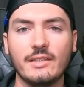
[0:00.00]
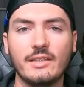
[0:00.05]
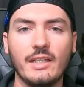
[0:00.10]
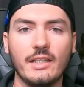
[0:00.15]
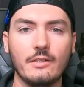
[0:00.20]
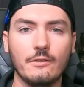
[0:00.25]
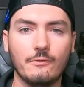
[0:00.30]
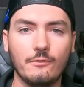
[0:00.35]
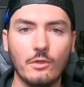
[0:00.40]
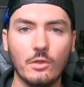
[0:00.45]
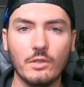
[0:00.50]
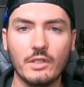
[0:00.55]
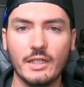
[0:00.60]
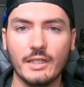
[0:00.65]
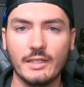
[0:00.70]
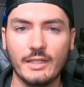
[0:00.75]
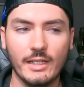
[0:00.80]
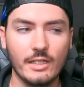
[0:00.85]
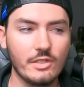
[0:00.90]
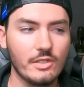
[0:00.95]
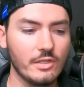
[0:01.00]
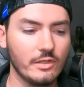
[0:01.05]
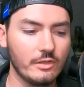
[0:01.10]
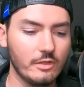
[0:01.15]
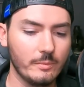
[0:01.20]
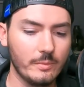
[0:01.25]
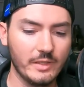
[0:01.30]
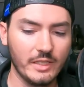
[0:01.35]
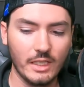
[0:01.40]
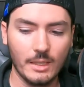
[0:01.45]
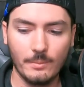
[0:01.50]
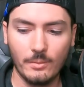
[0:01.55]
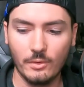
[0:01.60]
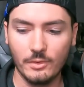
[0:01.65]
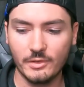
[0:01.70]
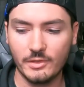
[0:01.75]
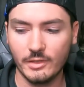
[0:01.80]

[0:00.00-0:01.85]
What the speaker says: get a full connection to be able